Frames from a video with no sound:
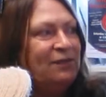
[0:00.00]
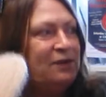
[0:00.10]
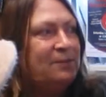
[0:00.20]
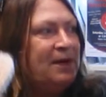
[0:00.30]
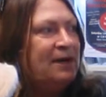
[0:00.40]

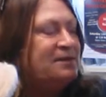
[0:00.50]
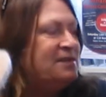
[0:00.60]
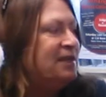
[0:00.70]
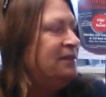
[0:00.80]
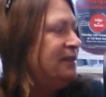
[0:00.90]
for about
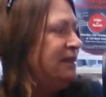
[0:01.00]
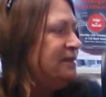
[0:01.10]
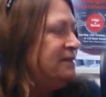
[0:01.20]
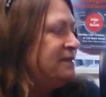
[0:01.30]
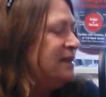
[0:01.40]
10
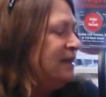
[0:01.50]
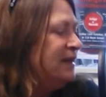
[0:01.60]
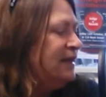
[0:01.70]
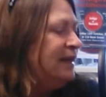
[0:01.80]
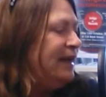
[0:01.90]
years,
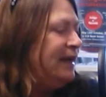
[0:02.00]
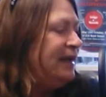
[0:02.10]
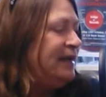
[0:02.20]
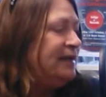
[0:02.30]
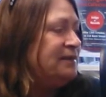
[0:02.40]

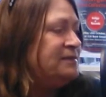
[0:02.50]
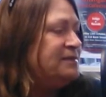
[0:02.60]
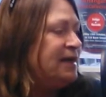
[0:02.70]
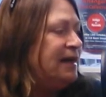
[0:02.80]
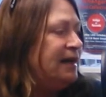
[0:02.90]

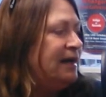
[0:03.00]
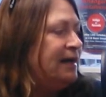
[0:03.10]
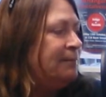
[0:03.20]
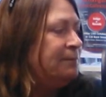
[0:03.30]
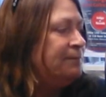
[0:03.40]
and
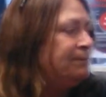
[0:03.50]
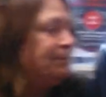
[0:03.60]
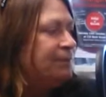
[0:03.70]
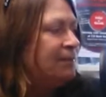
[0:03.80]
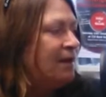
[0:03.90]

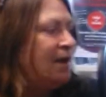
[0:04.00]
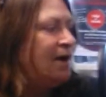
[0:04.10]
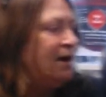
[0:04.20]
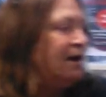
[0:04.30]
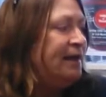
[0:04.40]

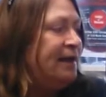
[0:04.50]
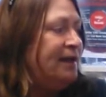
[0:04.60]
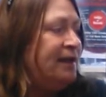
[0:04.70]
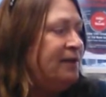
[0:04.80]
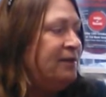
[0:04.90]

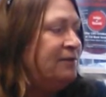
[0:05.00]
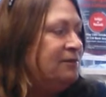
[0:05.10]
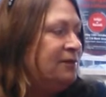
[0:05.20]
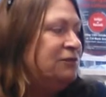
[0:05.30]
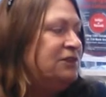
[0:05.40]
I
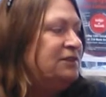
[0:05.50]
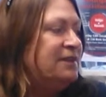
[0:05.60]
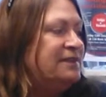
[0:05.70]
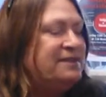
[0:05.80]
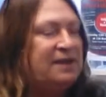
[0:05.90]

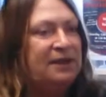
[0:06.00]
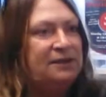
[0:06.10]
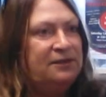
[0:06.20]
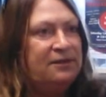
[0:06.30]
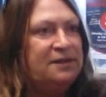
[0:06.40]
originally
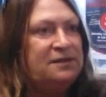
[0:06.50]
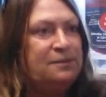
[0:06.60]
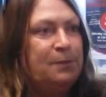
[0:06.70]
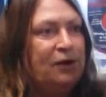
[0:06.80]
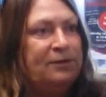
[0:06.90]
started on the
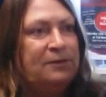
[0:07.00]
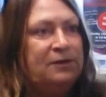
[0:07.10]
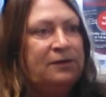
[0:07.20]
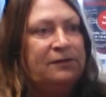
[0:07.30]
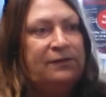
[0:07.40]

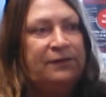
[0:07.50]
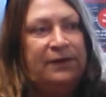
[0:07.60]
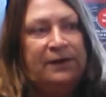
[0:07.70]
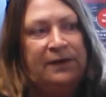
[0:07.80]
diploma of